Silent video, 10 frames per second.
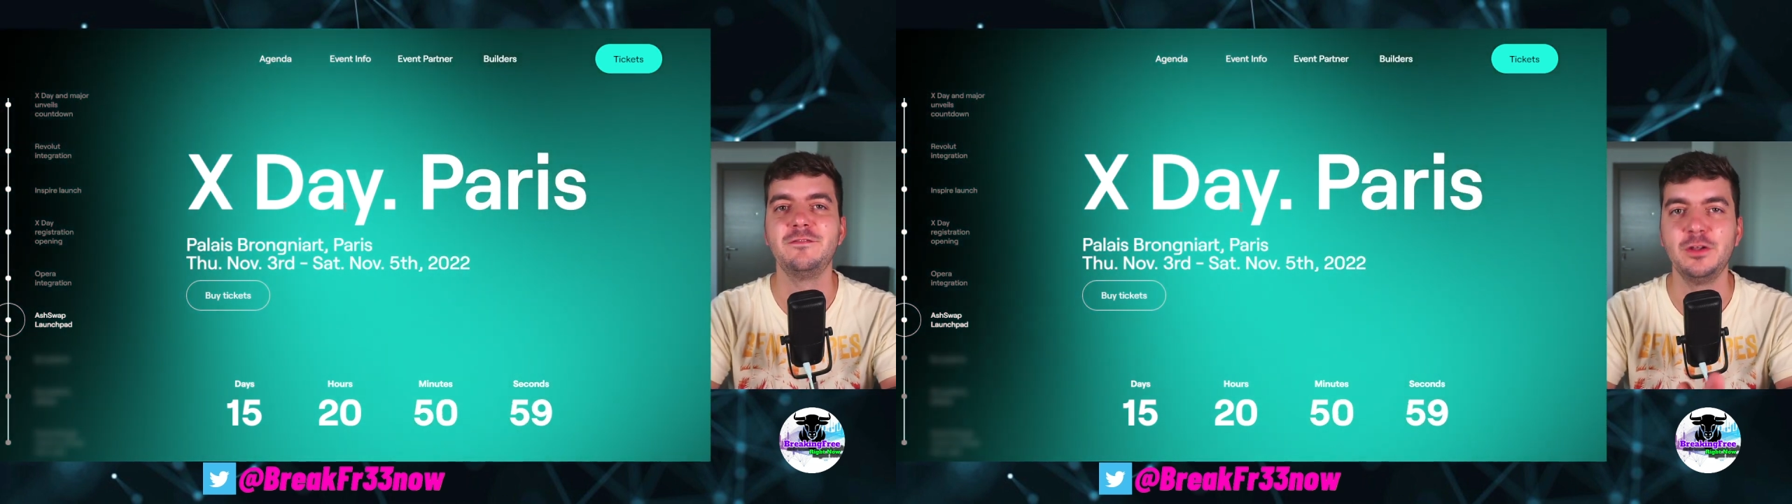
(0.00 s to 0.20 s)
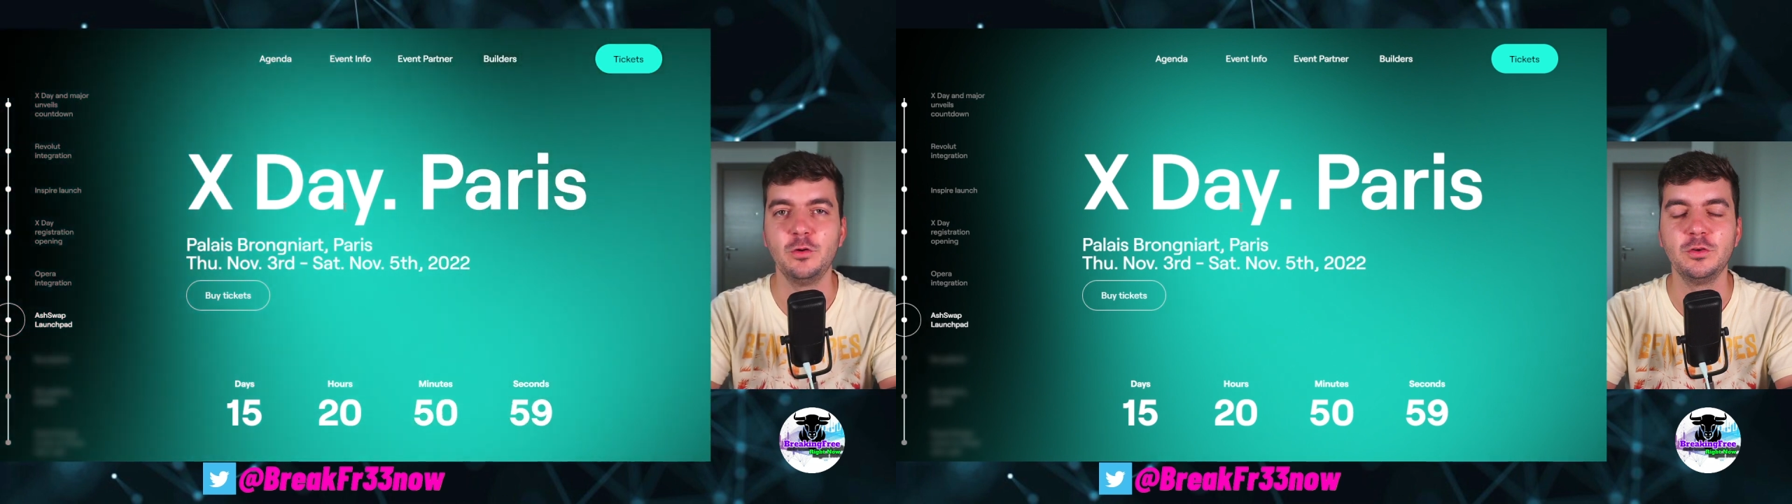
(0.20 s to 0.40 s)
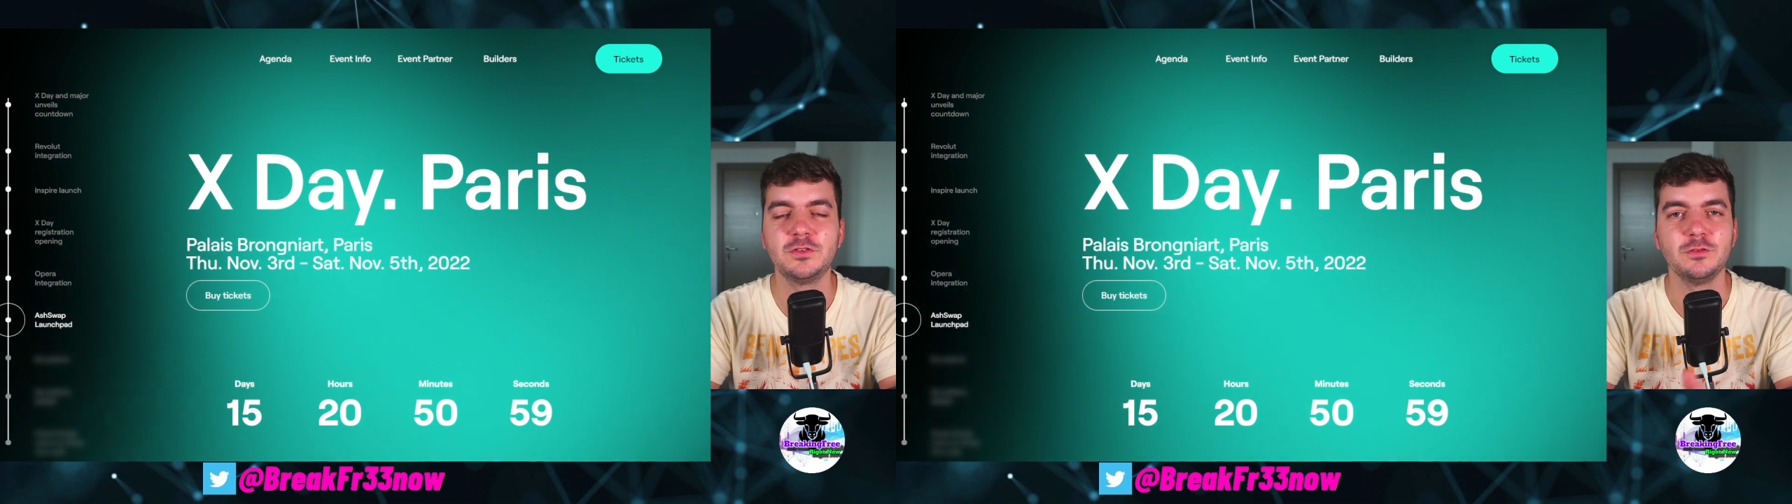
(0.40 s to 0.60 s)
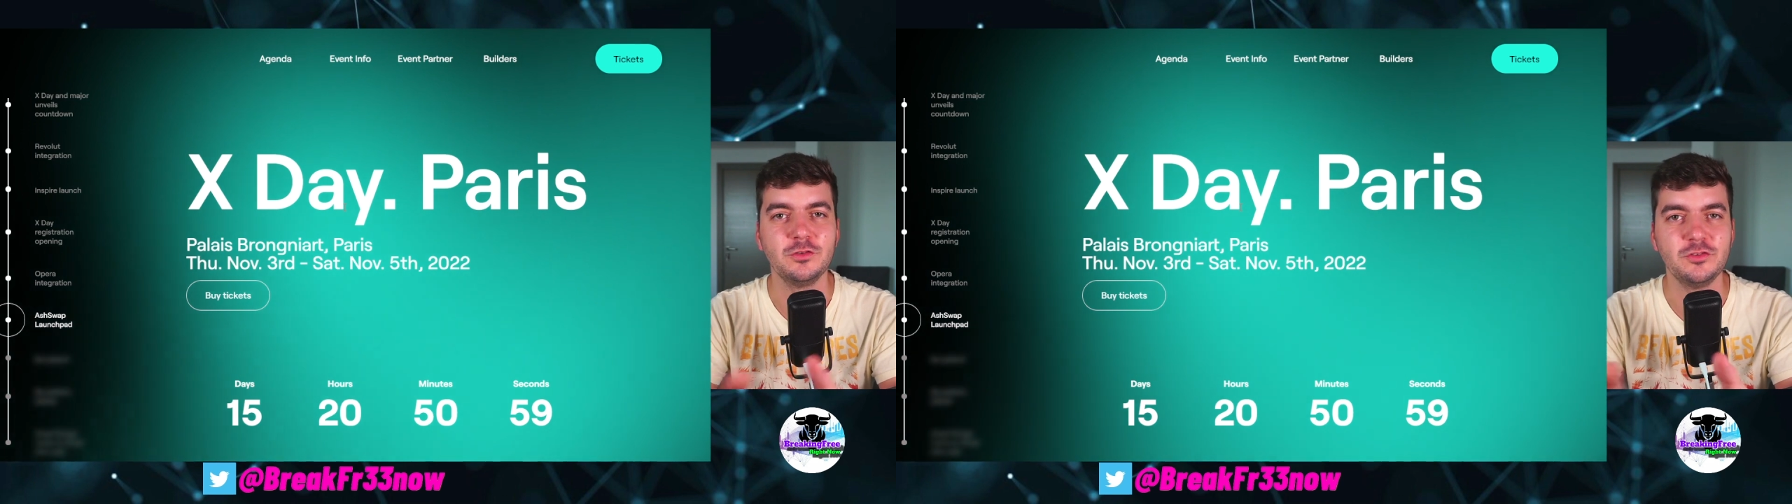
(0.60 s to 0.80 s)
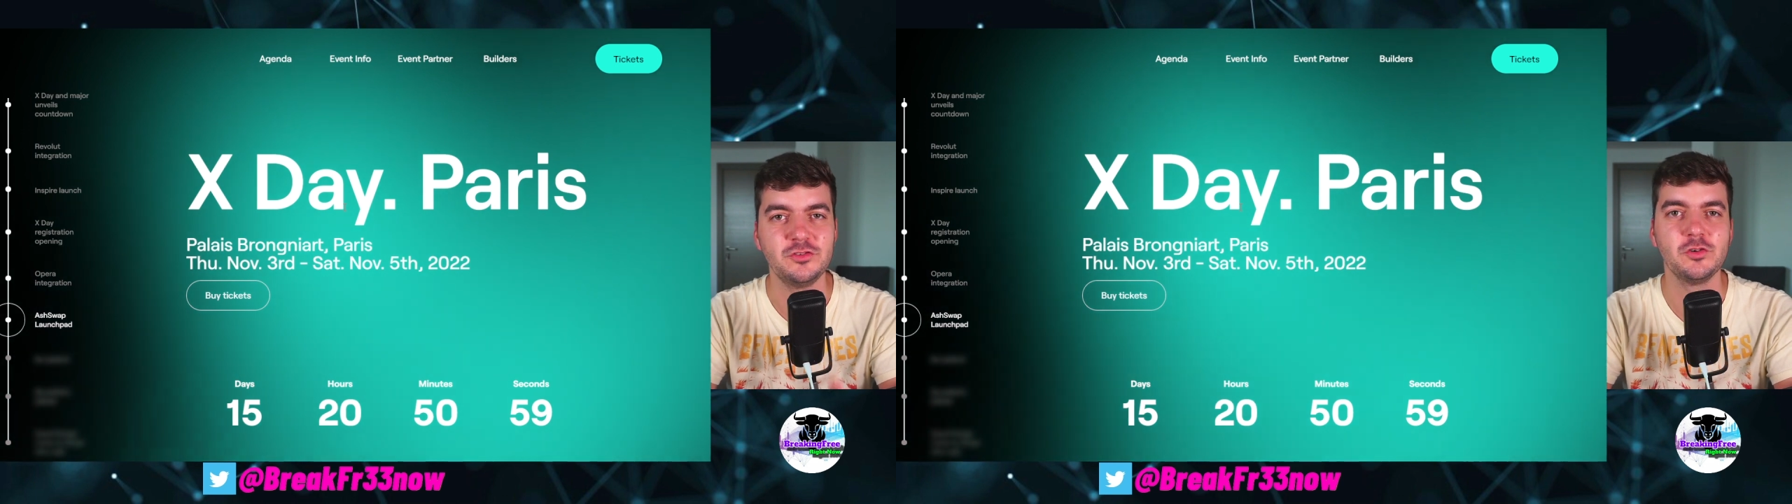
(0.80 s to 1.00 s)
will also
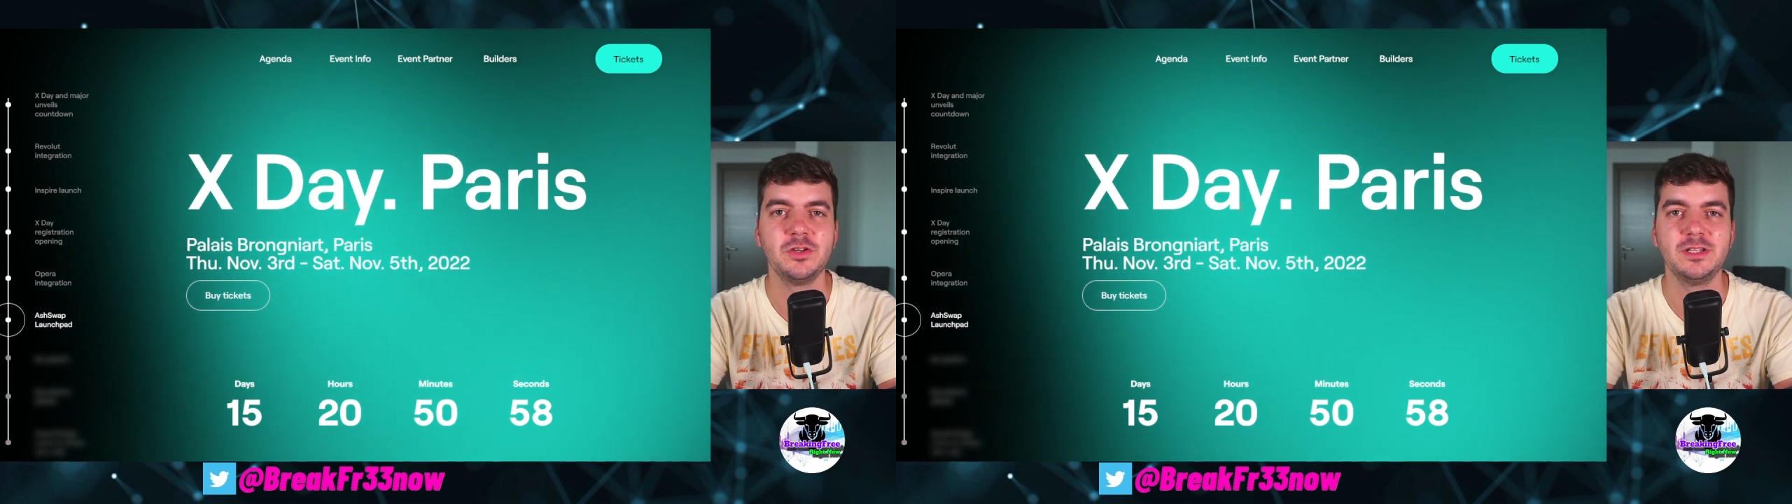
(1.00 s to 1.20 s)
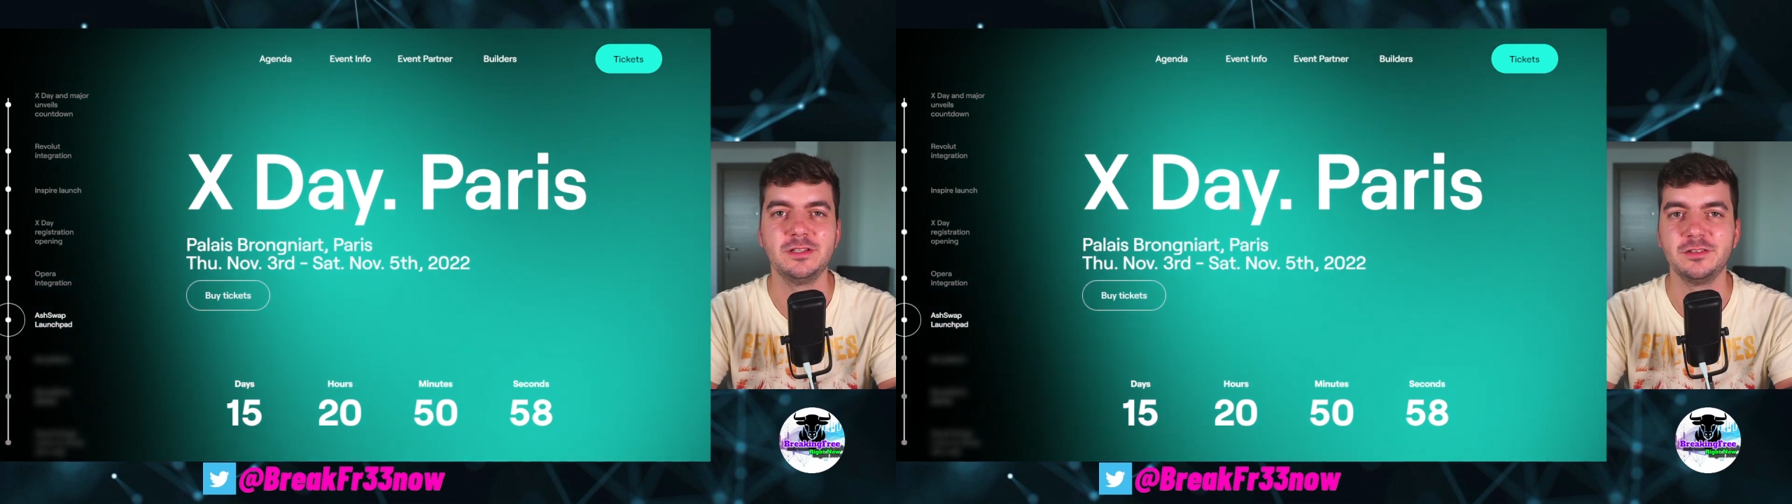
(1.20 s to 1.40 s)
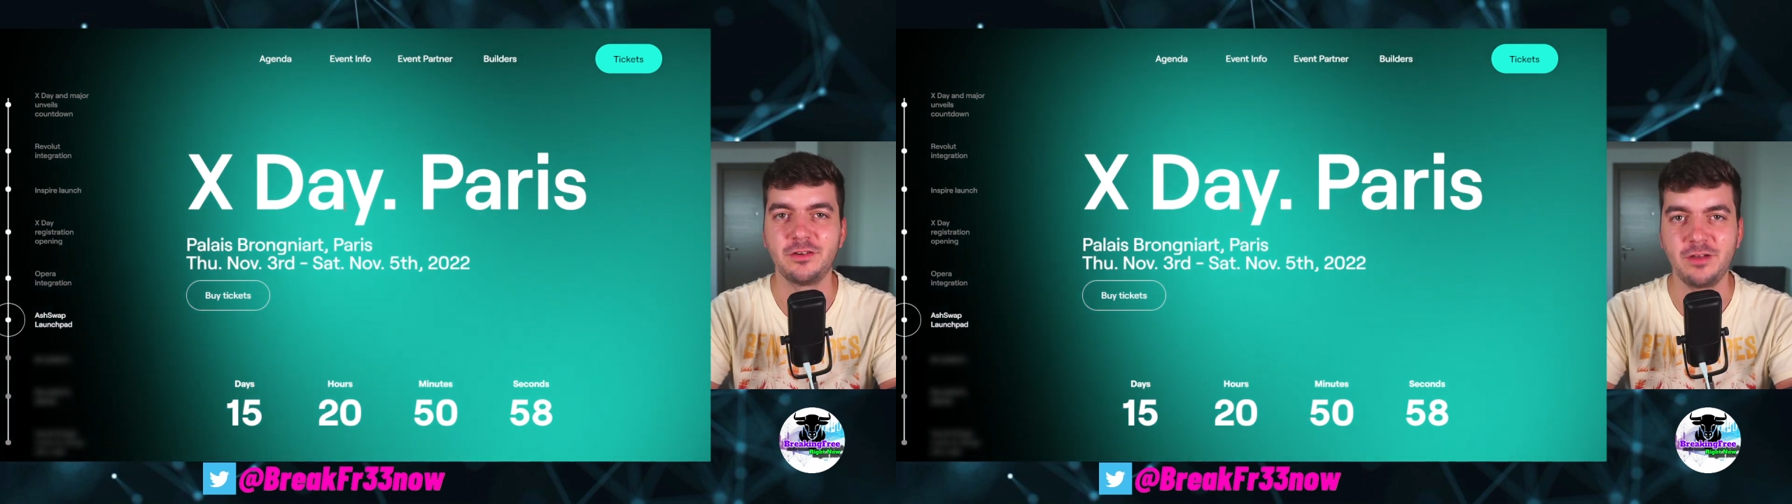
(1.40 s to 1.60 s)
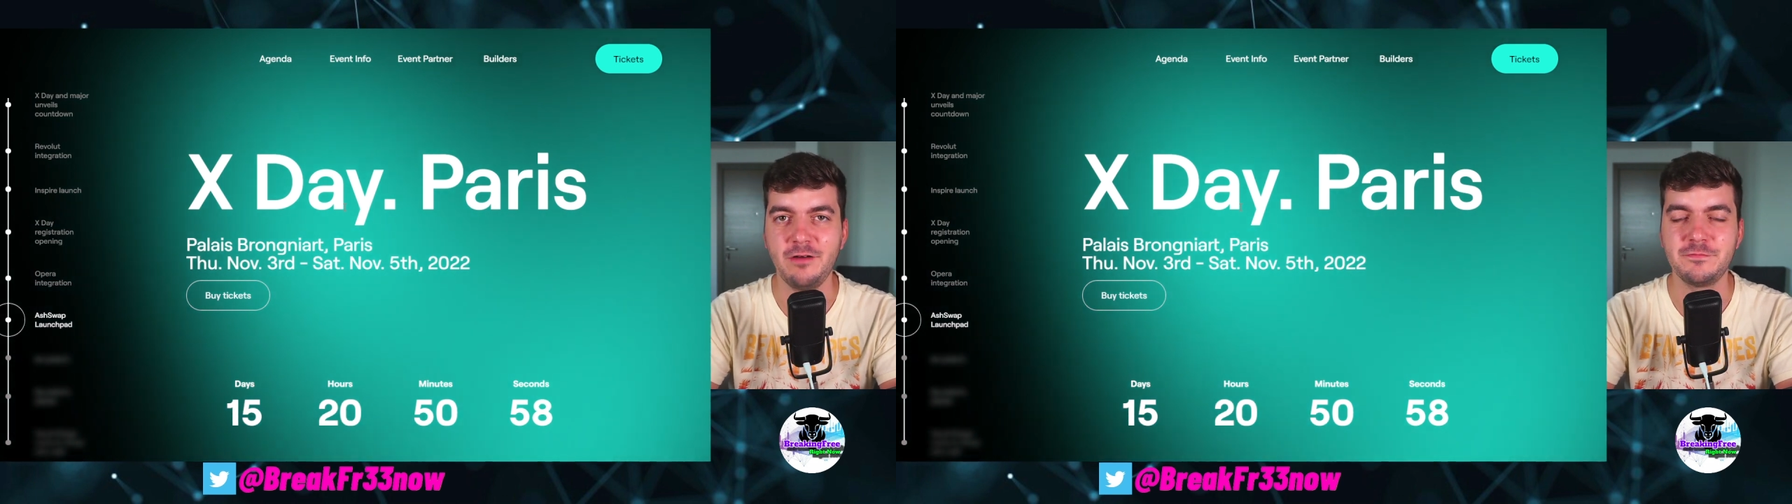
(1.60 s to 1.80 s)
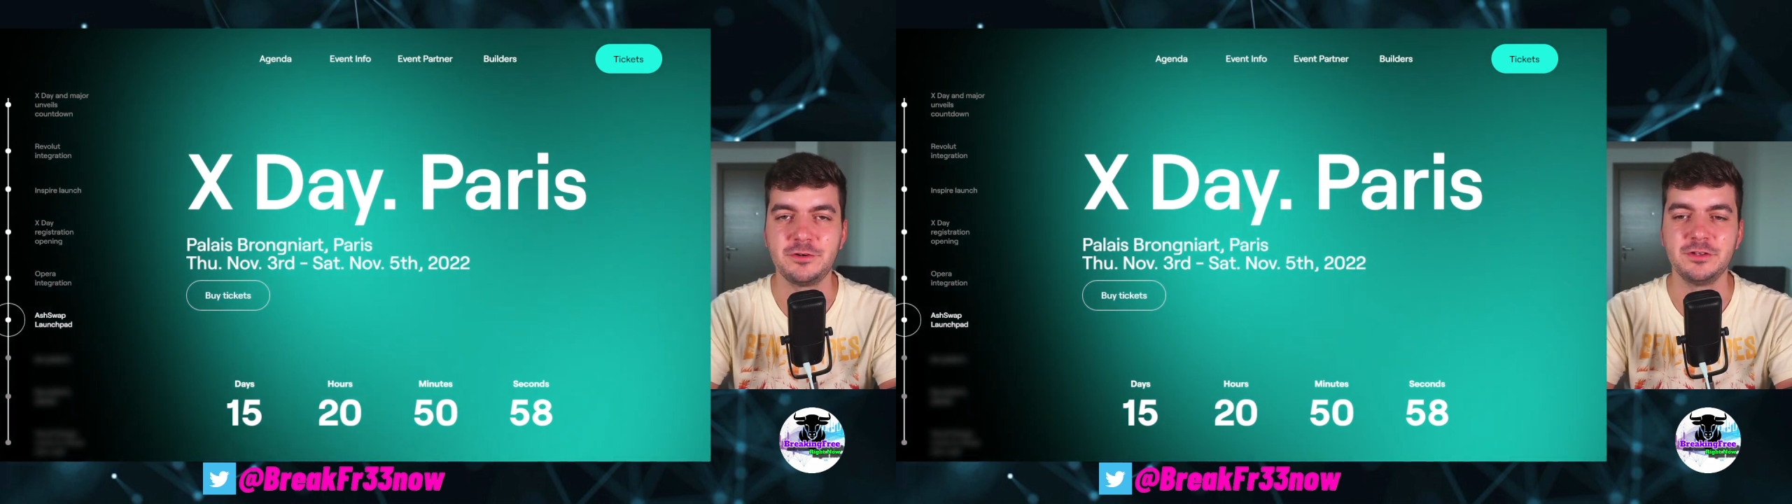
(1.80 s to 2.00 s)
join the
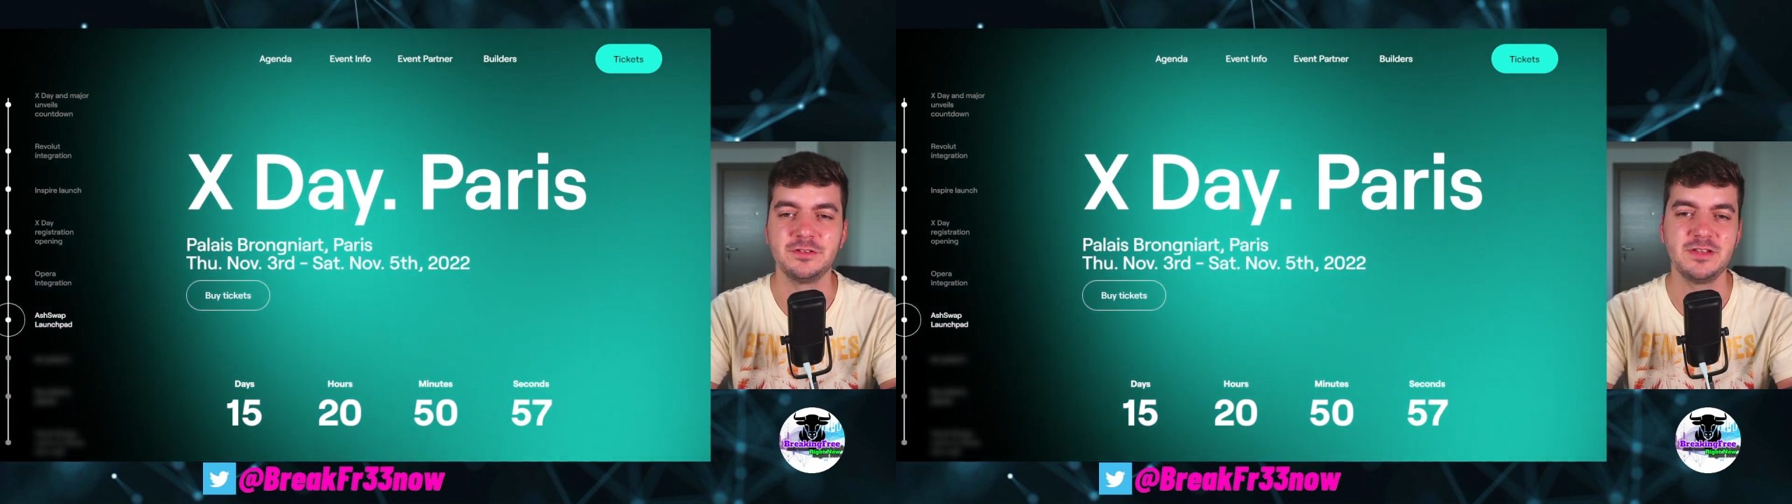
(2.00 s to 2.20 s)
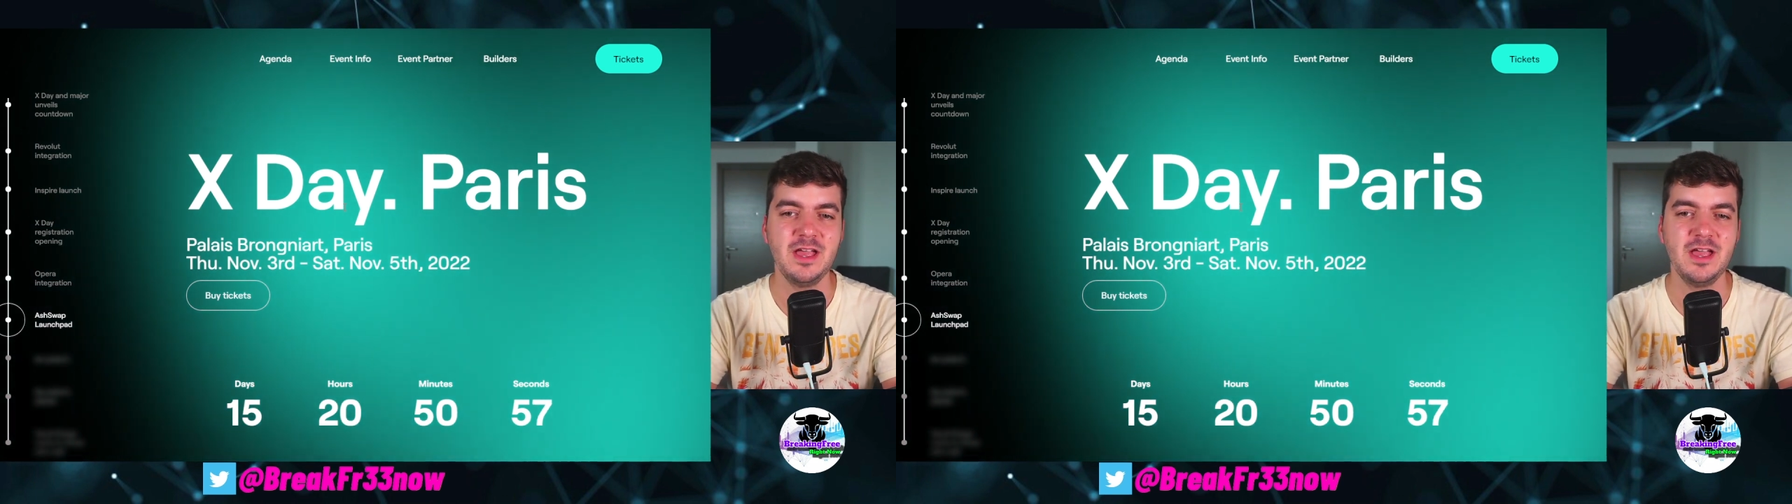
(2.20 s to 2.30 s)
conference.